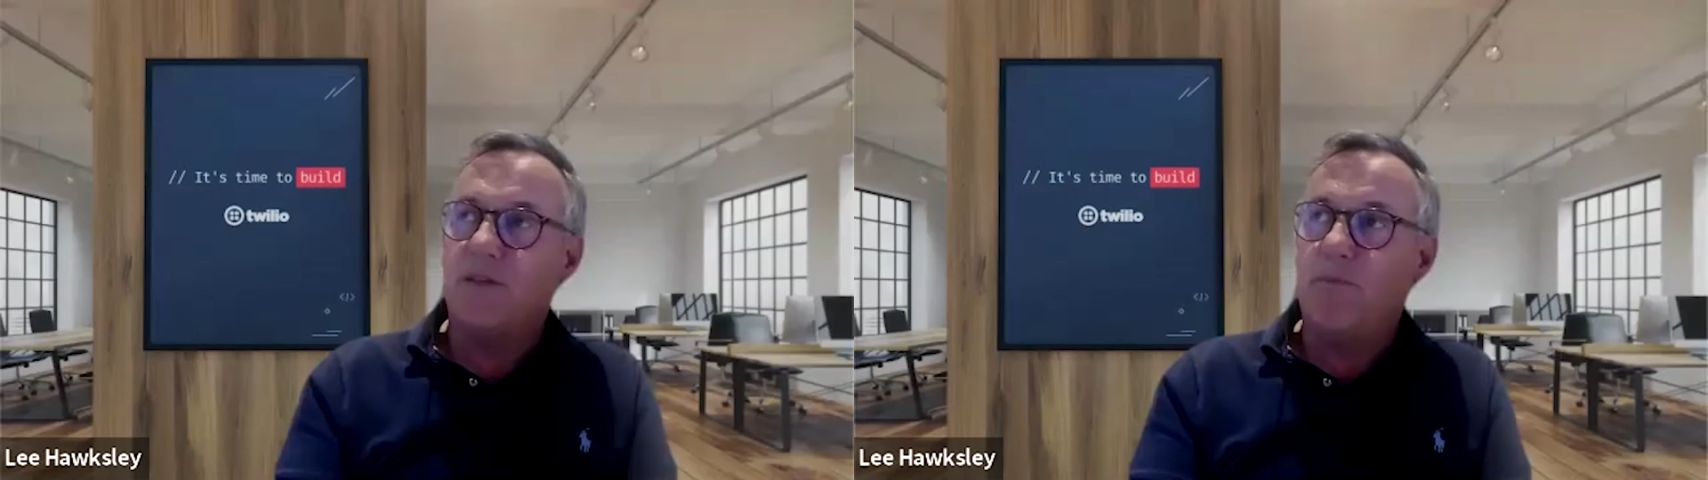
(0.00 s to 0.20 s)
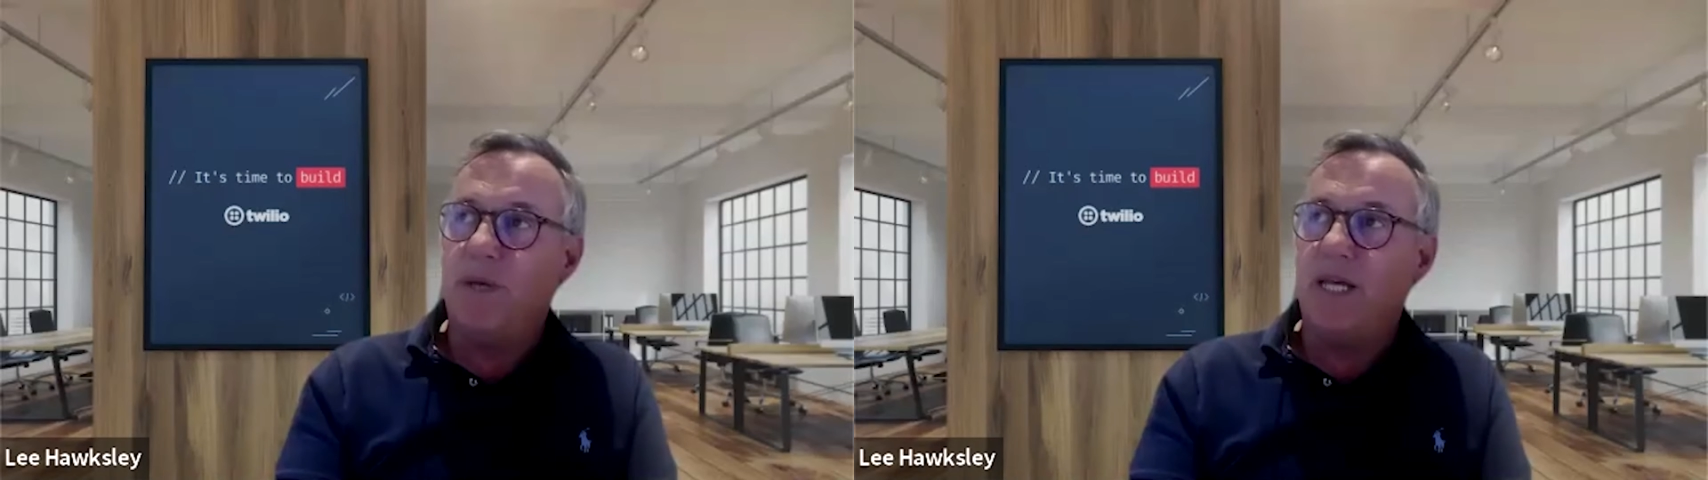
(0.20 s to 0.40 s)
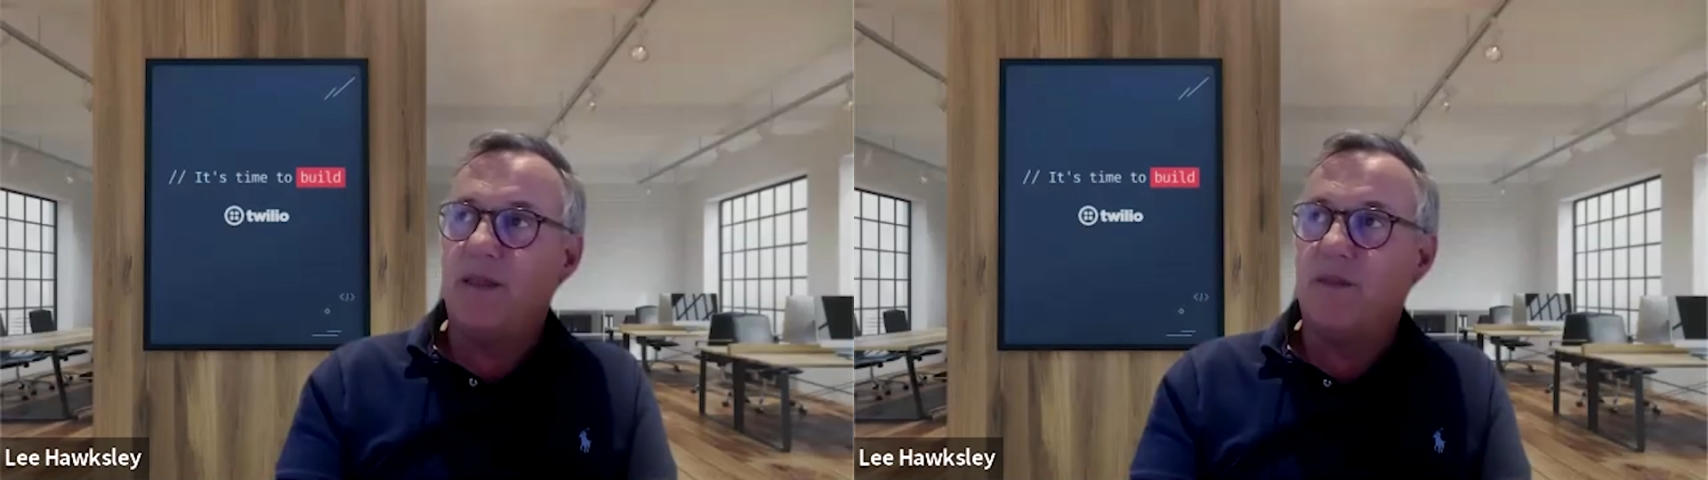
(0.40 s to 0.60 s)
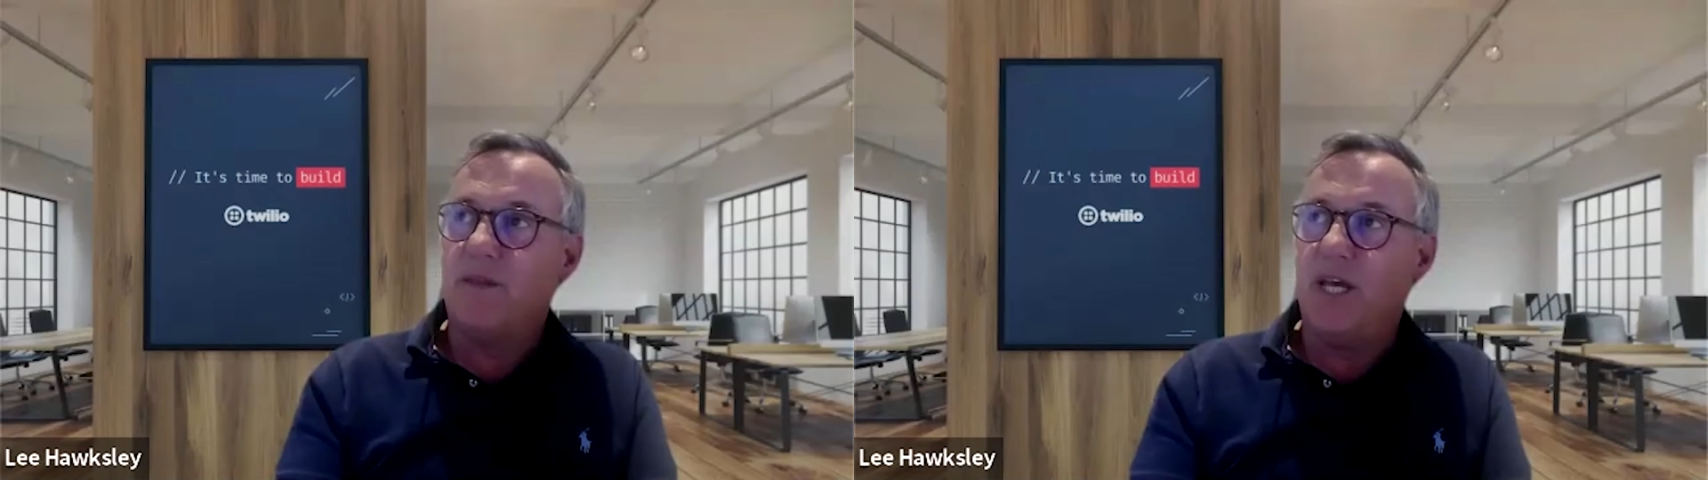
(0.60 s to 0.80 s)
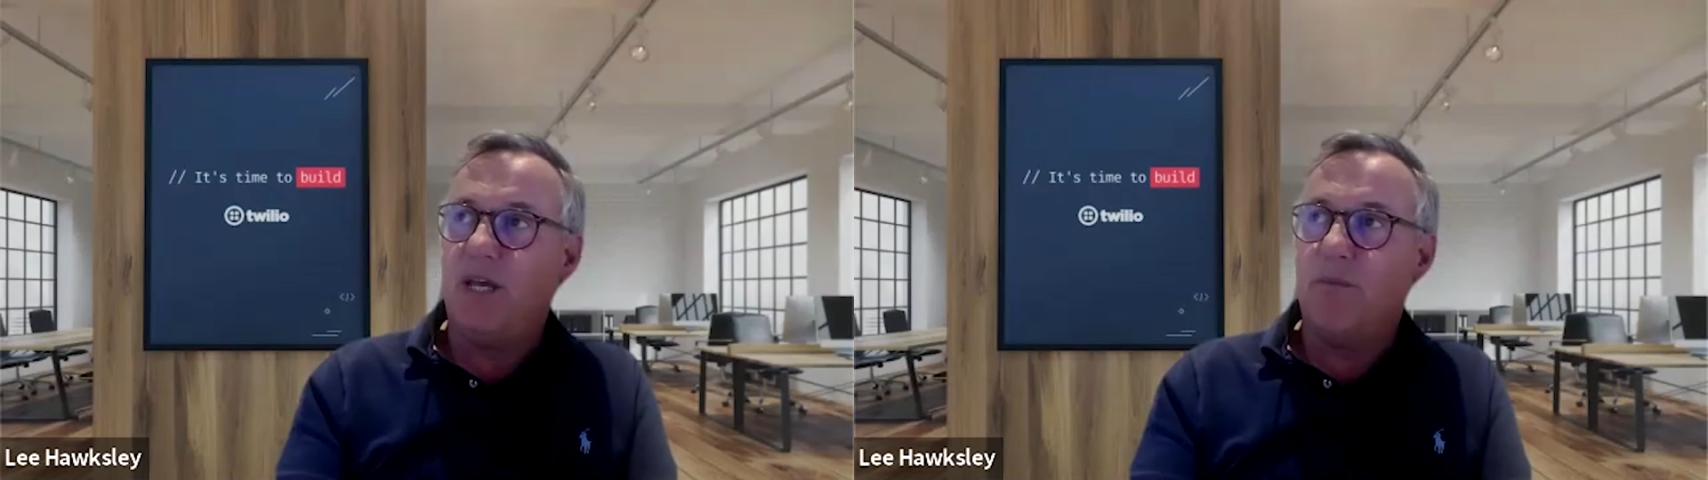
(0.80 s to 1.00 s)
the big
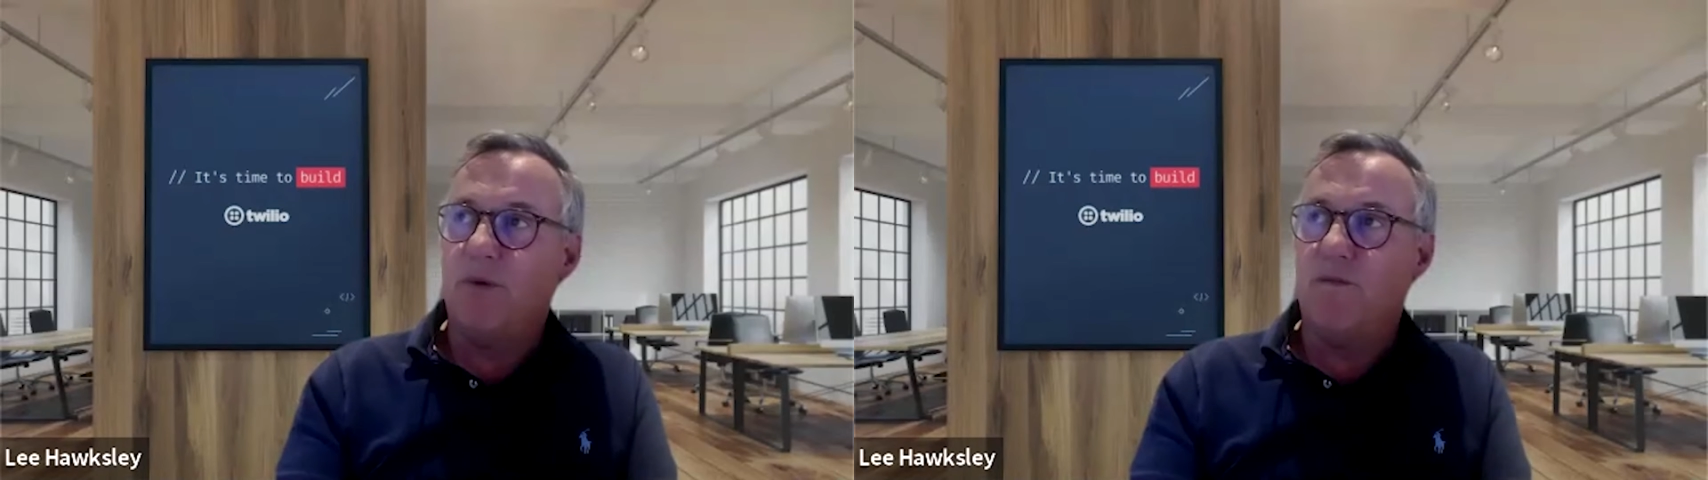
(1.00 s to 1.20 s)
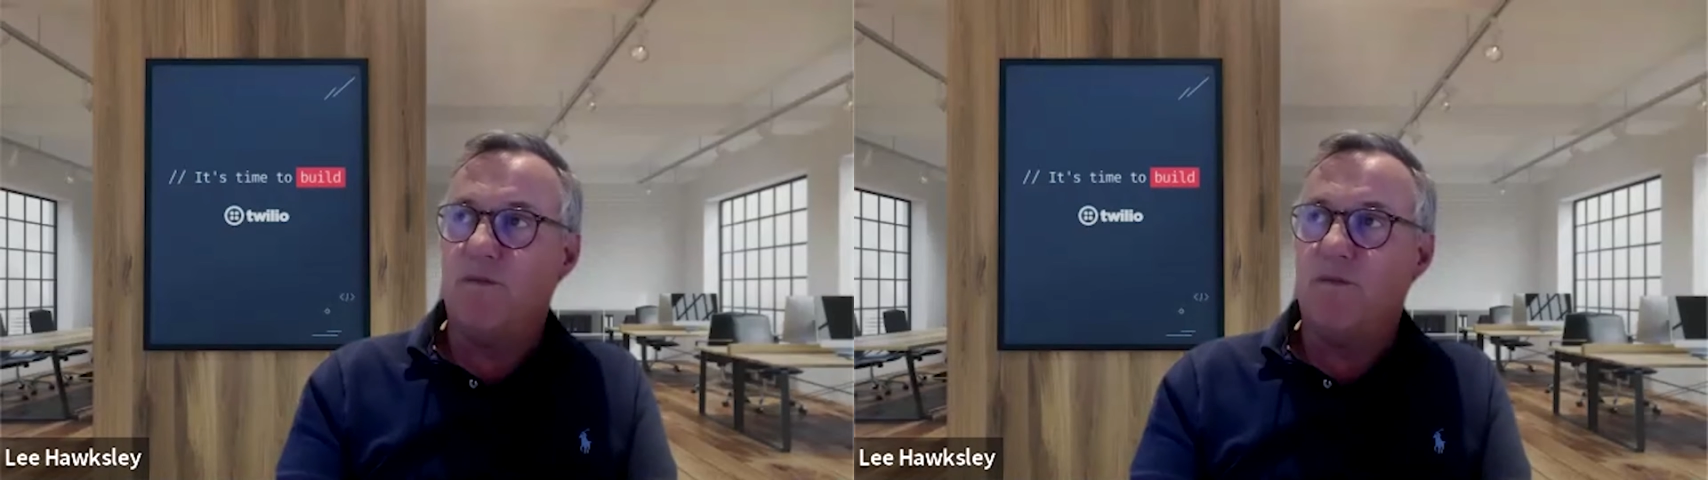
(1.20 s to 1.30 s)
theme